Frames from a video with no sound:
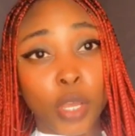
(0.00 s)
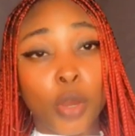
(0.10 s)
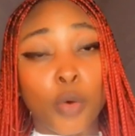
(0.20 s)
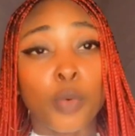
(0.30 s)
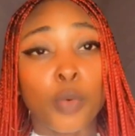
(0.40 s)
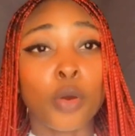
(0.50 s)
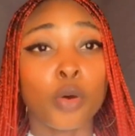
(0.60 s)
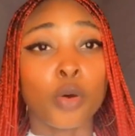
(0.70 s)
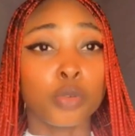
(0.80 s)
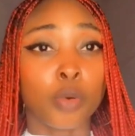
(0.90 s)
We all
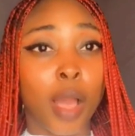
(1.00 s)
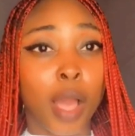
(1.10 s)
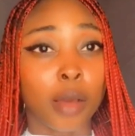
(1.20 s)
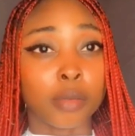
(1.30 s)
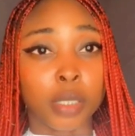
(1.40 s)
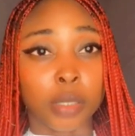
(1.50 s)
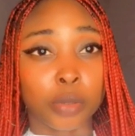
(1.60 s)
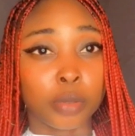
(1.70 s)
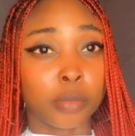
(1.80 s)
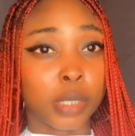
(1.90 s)
know how the
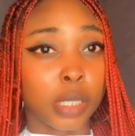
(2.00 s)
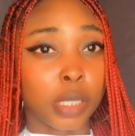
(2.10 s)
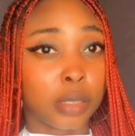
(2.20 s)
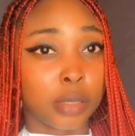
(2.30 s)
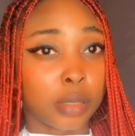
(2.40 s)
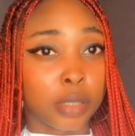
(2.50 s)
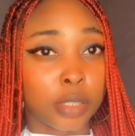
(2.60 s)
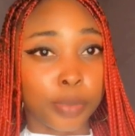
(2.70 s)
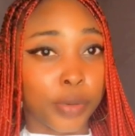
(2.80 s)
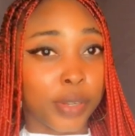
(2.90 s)
economy is this
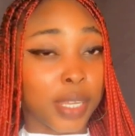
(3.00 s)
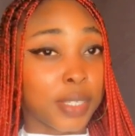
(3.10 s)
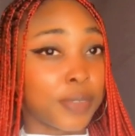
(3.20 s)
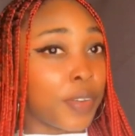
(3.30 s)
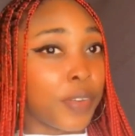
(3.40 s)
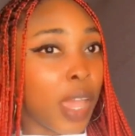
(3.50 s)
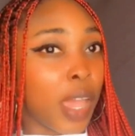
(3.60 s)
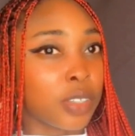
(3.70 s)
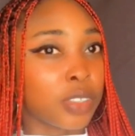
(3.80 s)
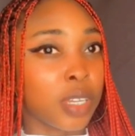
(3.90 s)
period, that is very
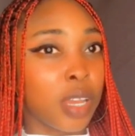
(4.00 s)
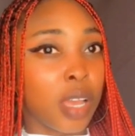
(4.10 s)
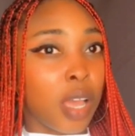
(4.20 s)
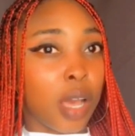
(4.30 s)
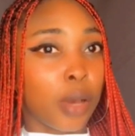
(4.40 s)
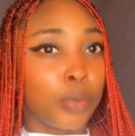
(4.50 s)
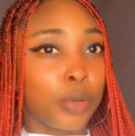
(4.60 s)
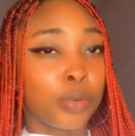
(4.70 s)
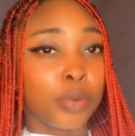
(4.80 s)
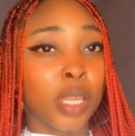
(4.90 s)
harsh, and we know
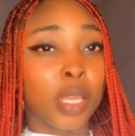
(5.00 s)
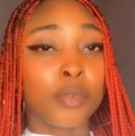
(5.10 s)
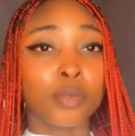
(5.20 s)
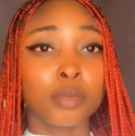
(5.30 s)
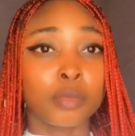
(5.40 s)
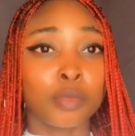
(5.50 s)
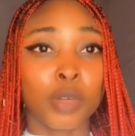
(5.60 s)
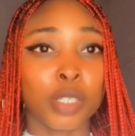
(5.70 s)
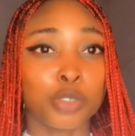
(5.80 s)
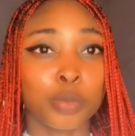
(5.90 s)
even one
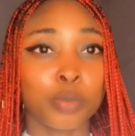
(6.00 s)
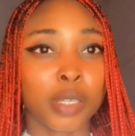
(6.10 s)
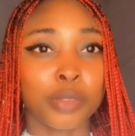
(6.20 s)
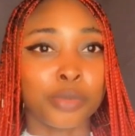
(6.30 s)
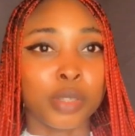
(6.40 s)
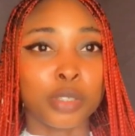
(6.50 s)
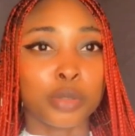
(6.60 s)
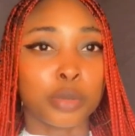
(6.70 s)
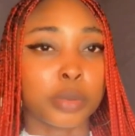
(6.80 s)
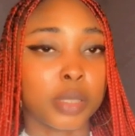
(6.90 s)
job cannot really
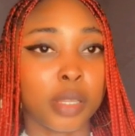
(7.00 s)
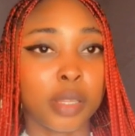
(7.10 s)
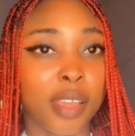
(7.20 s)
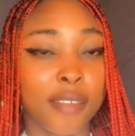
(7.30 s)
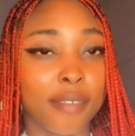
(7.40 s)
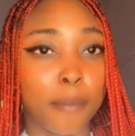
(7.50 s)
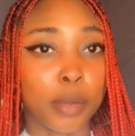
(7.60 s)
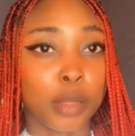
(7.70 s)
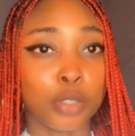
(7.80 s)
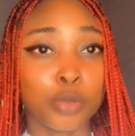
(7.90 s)
sustain a family.
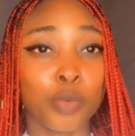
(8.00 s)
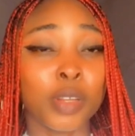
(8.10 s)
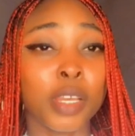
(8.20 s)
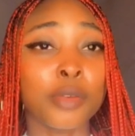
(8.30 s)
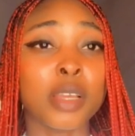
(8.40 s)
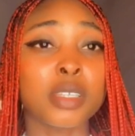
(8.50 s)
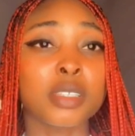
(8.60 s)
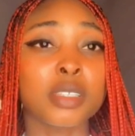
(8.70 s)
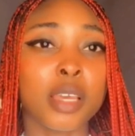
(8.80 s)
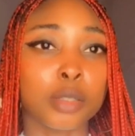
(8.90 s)
So whether you are a
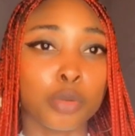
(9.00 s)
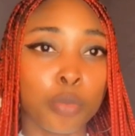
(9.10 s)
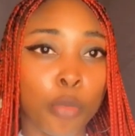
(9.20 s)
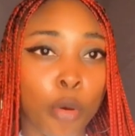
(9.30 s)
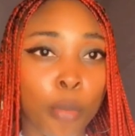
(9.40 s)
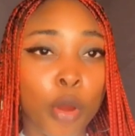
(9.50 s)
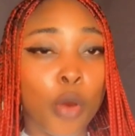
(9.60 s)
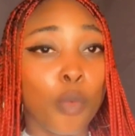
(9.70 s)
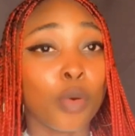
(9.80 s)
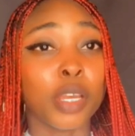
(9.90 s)
stay-at-home mom,
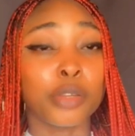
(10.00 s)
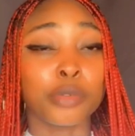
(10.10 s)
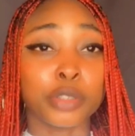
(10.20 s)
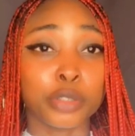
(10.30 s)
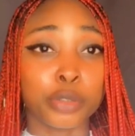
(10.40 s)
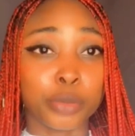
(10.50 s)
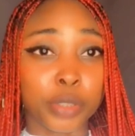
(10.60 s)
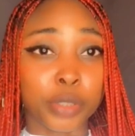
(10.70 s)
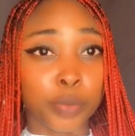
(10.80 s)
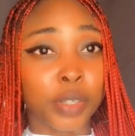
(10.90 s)
whether you're a student,
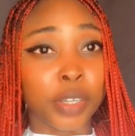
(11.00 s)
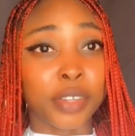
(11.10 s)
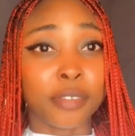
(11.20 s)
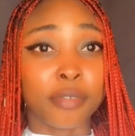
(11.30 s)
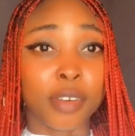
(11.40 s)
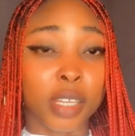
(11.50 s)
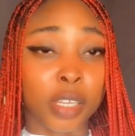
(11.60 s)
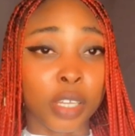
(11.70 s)
whether you're a father, a